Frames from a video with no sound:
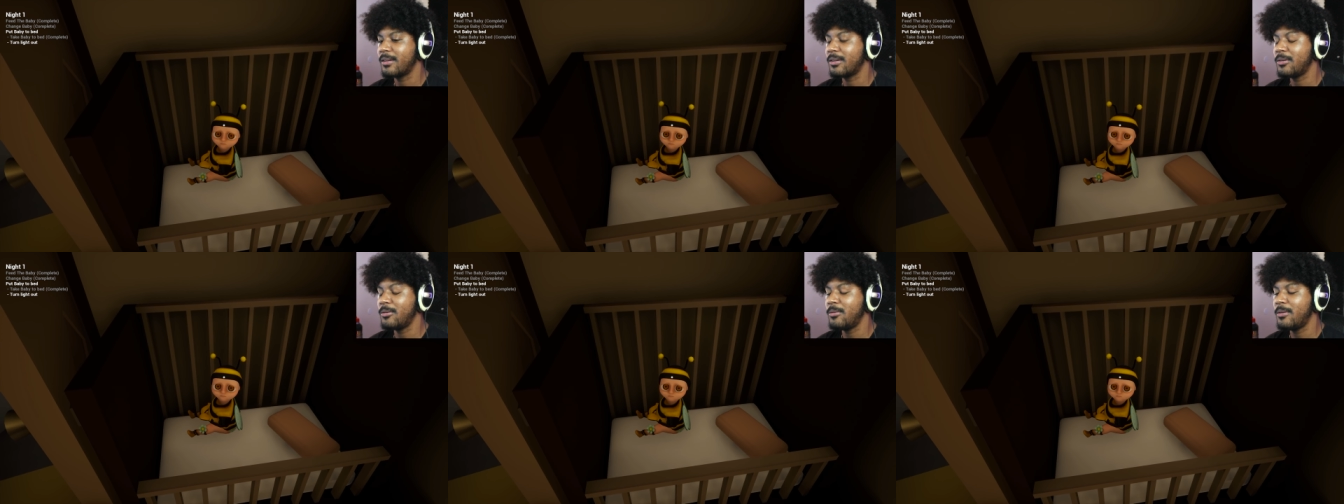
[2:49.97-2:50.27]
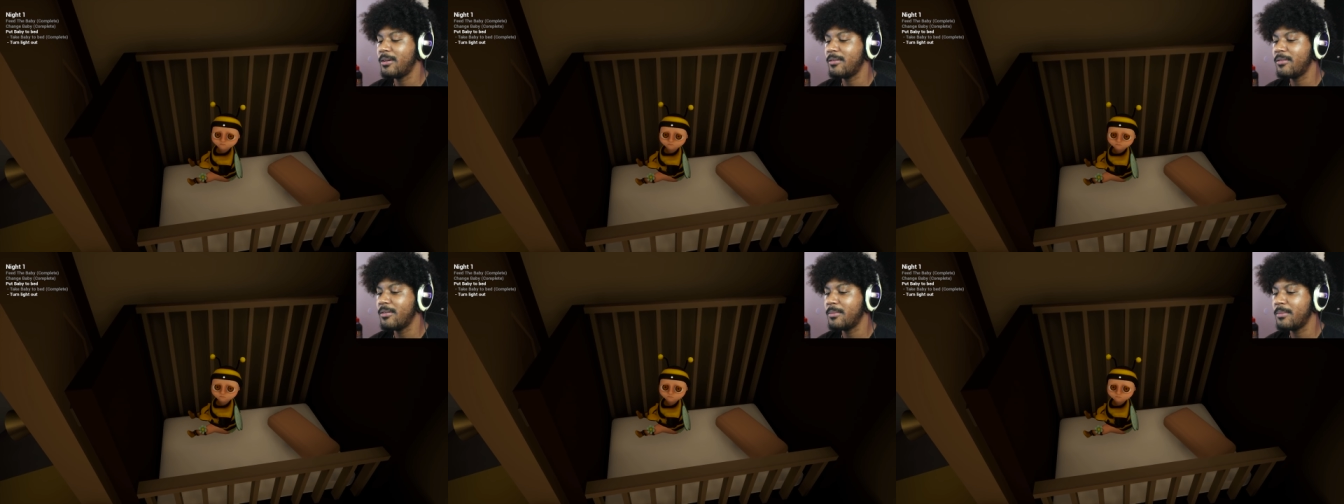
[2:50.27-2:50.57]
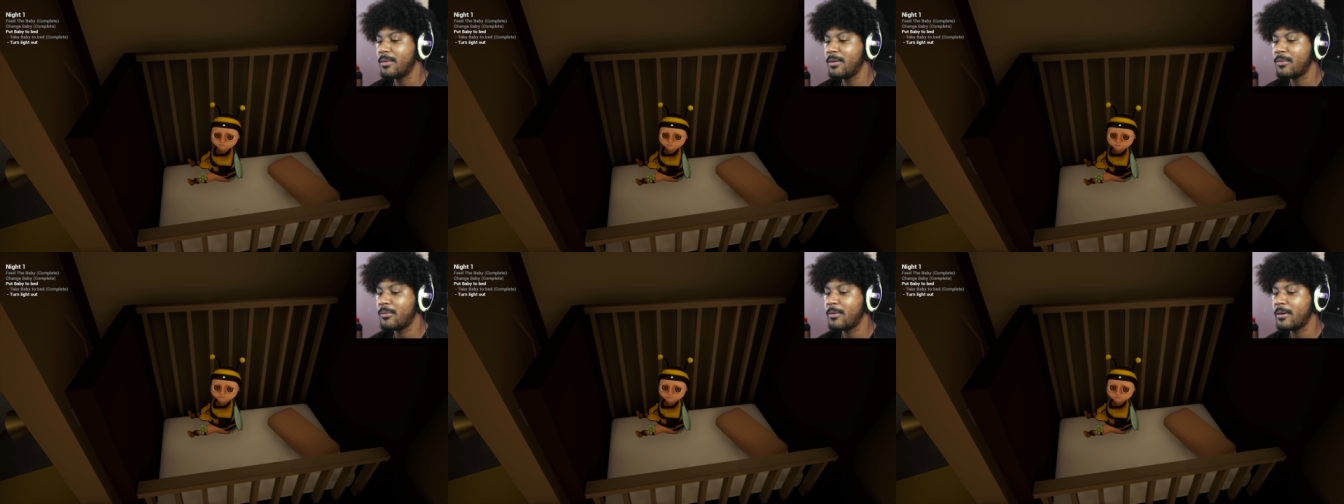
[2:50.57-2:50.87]
you giving
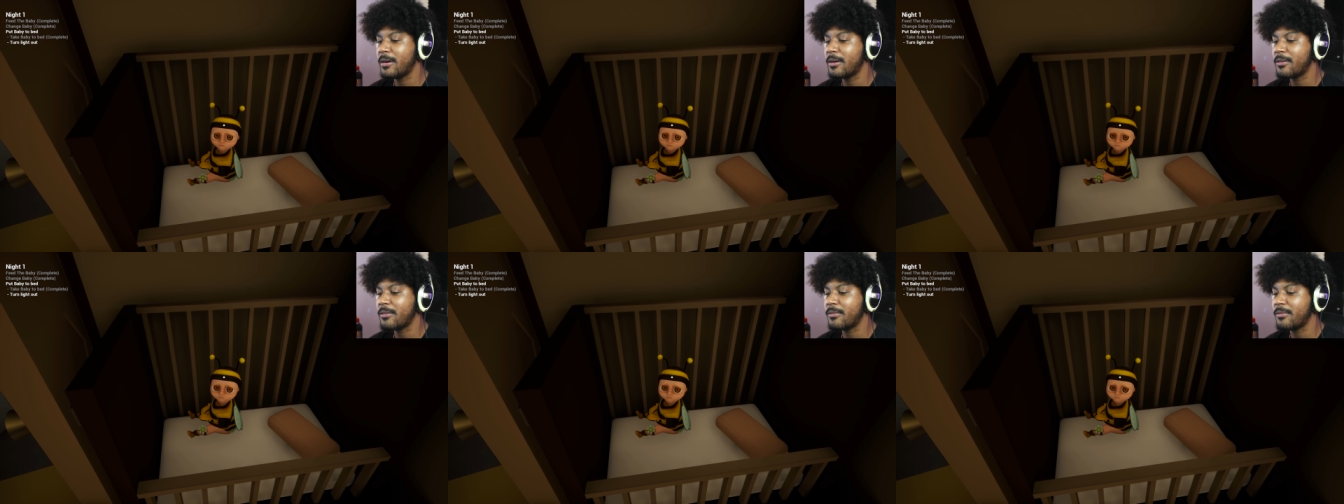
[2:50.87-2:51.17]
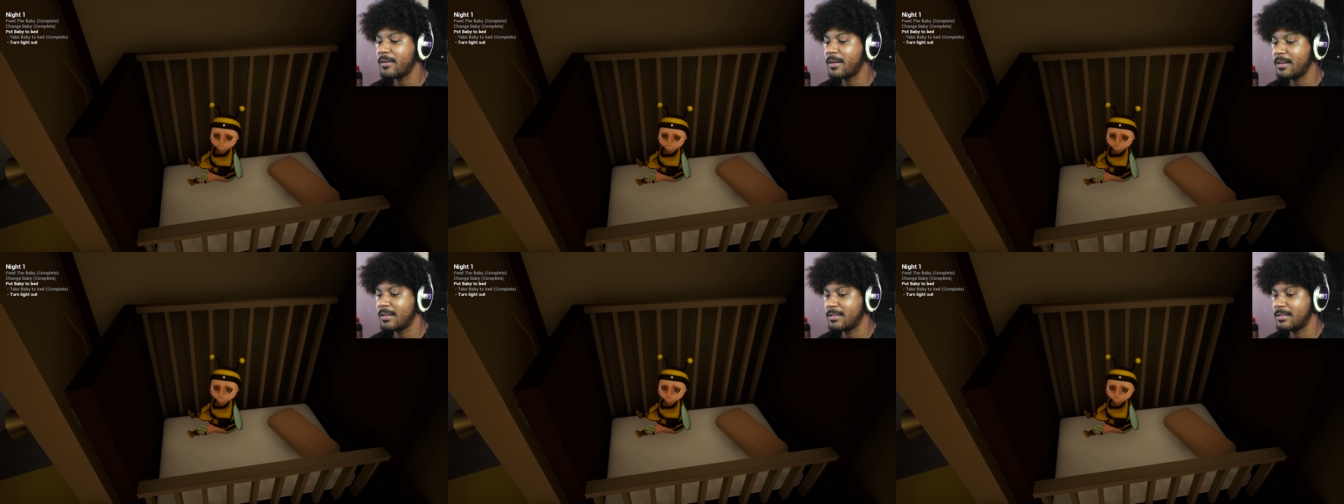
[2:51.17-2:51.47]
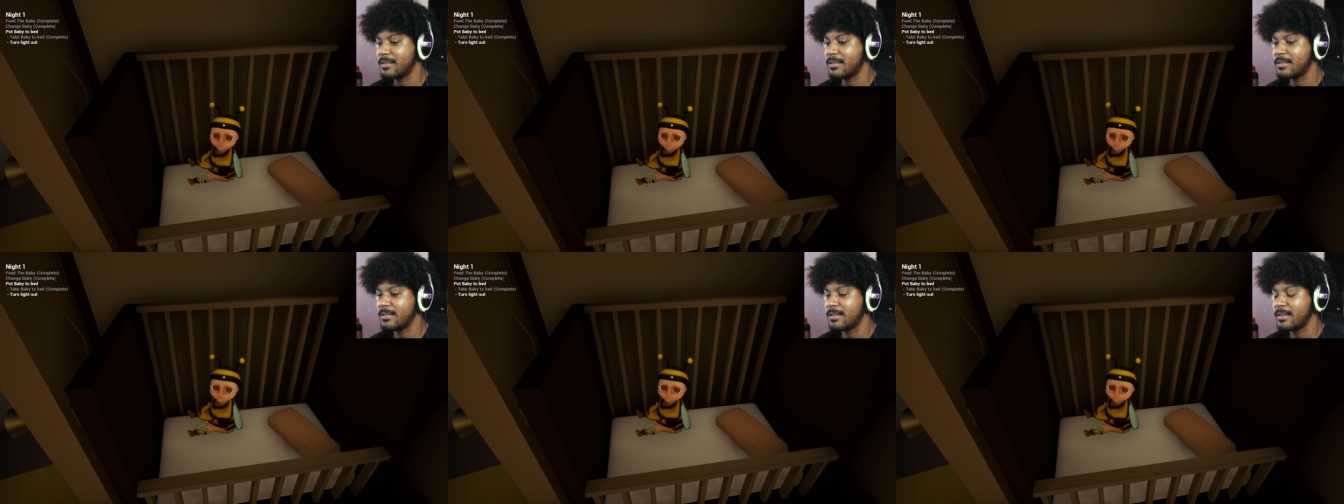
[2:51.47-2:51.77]
me weird
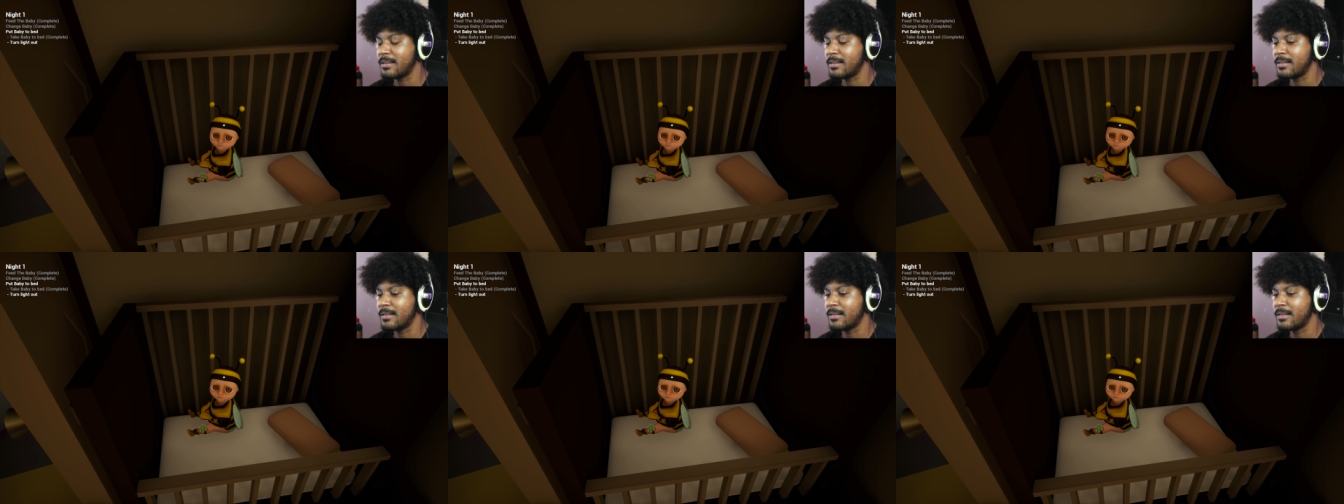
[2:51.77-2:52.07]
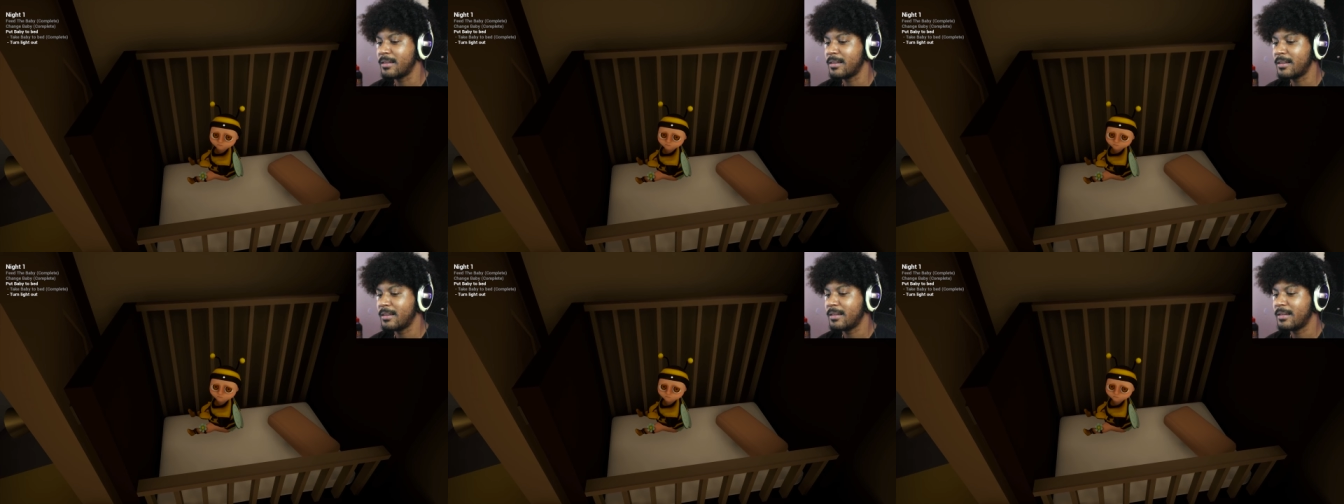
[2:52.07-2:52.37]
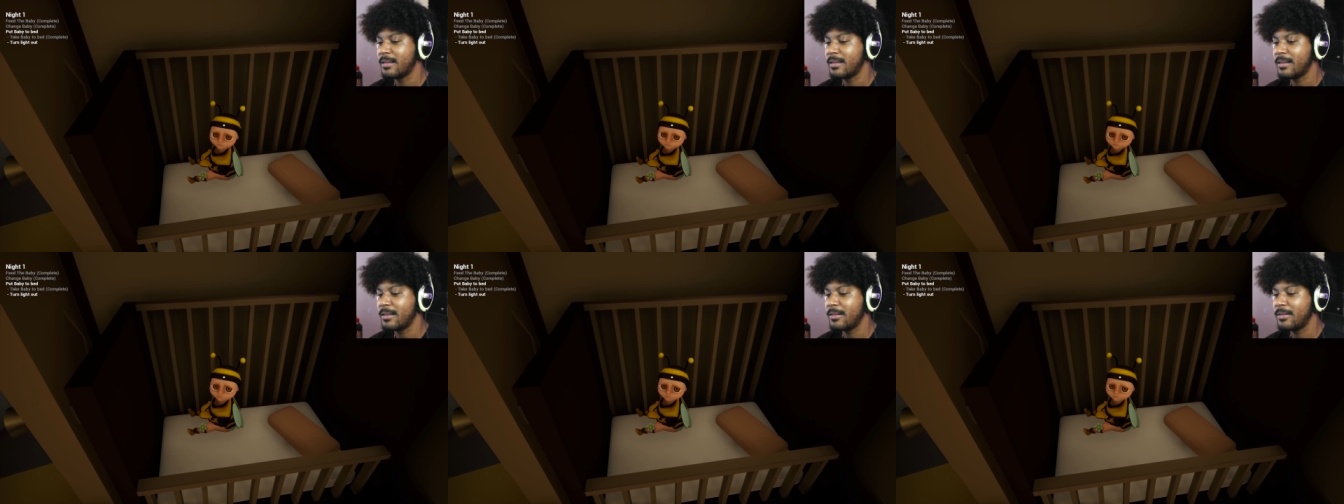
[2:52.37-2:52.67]
faces and
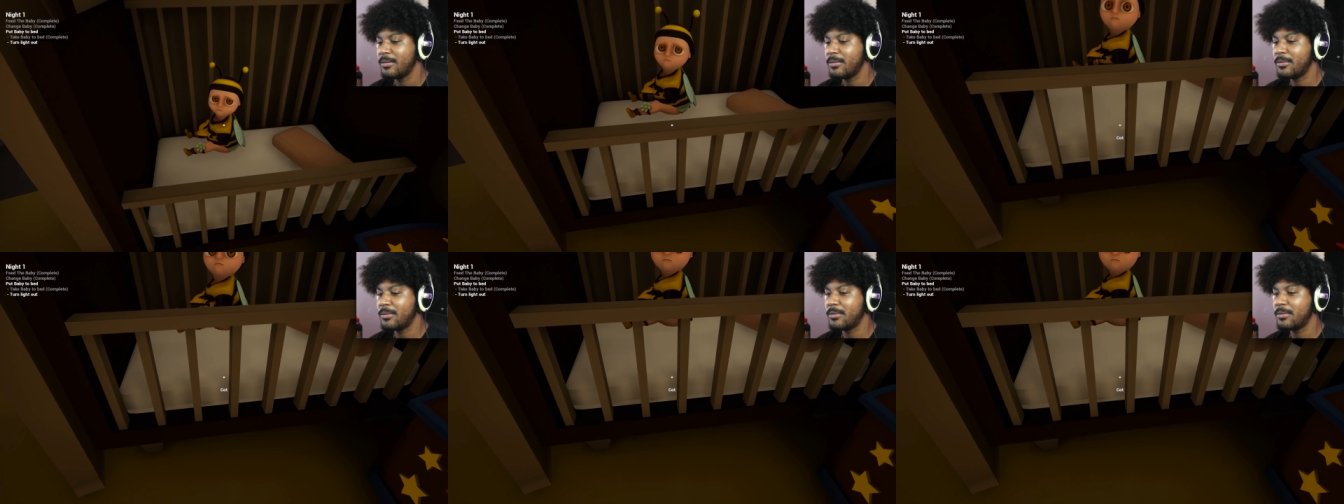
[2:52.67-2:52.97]
you